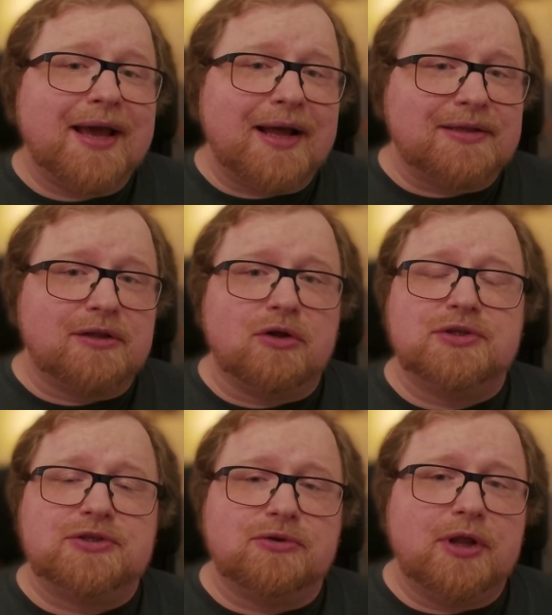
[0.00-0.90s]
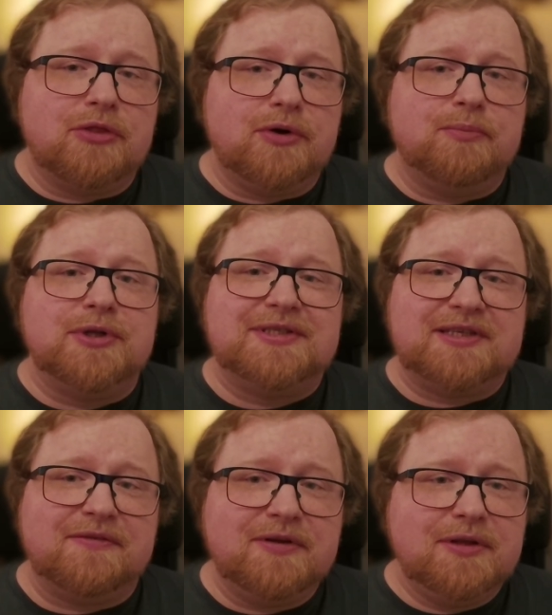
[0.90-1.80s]
at Claude Sonnet
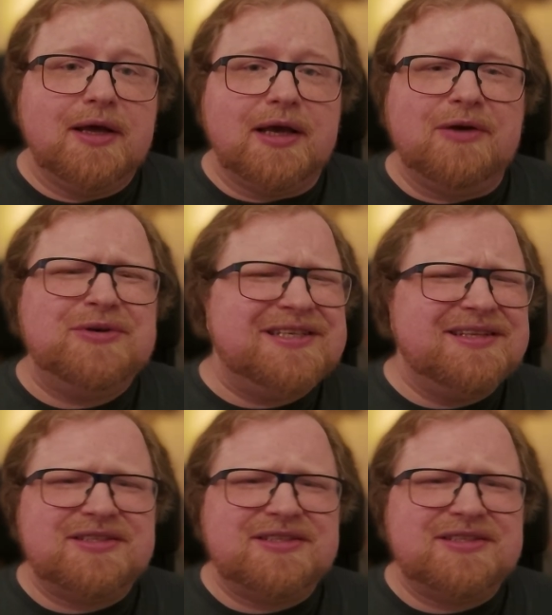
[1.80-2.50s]
3.7, it was in this